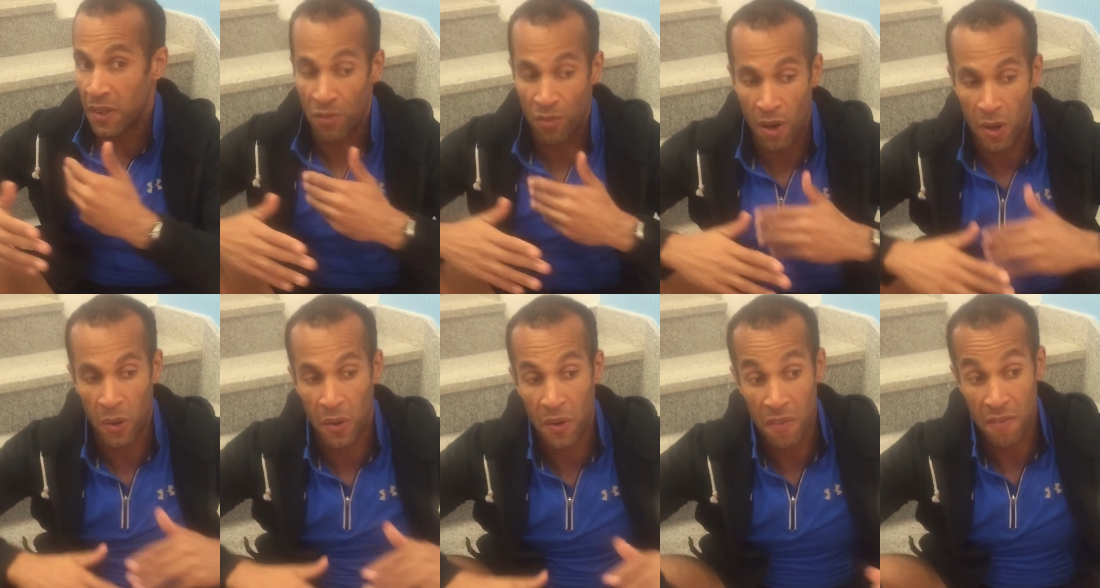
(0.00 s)
you
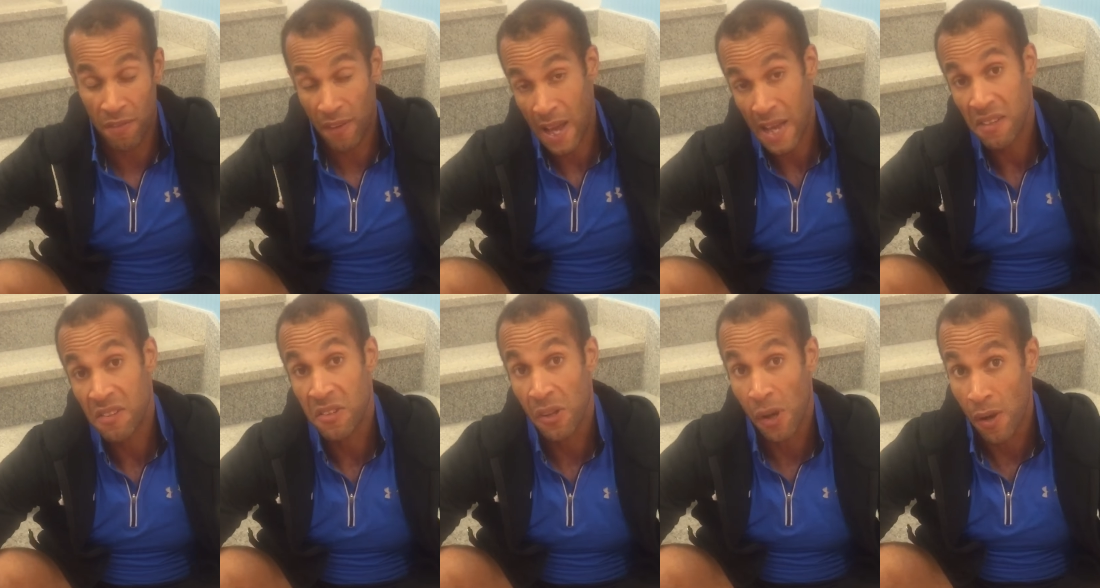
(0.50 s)
run on a
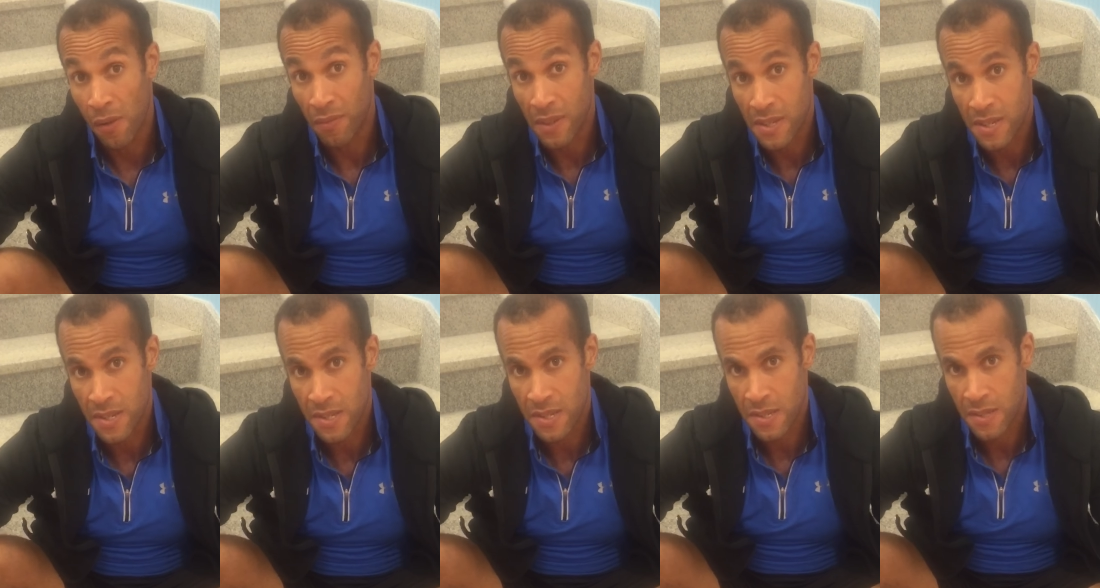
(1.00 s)
flat
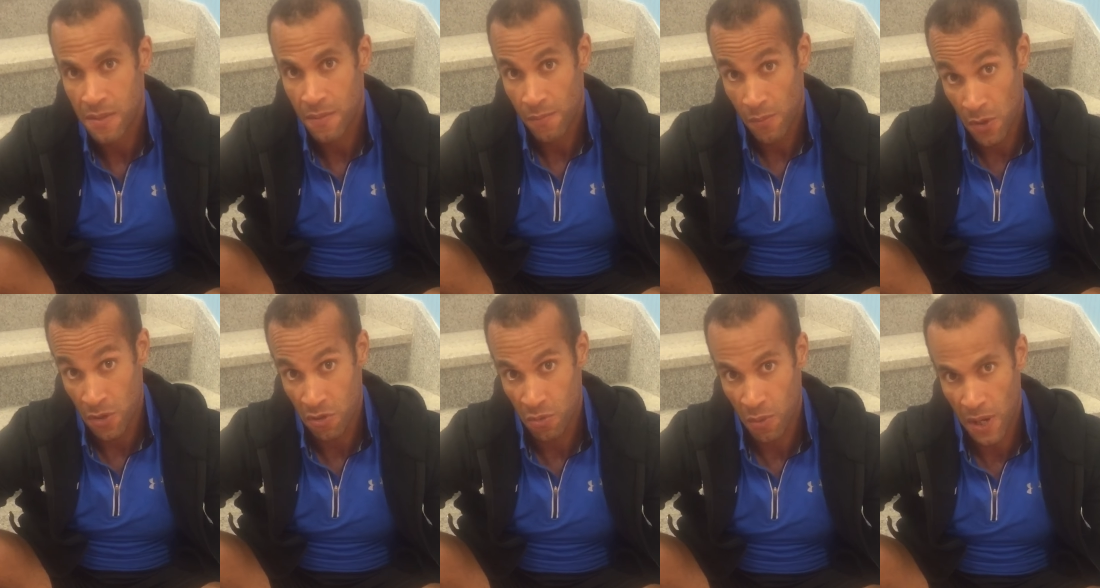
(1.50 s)
surface
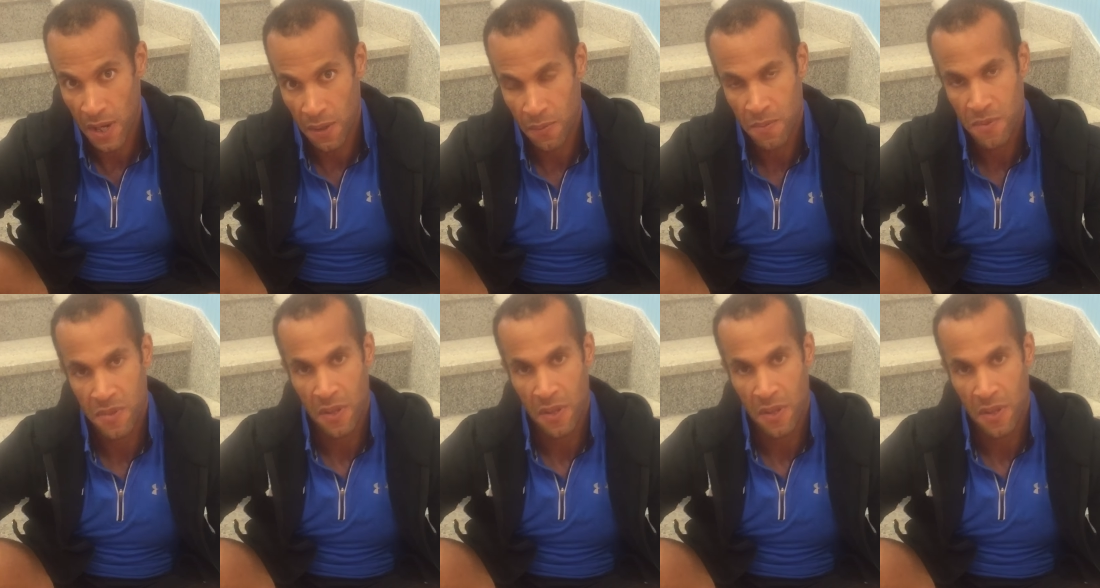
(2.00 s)
as well.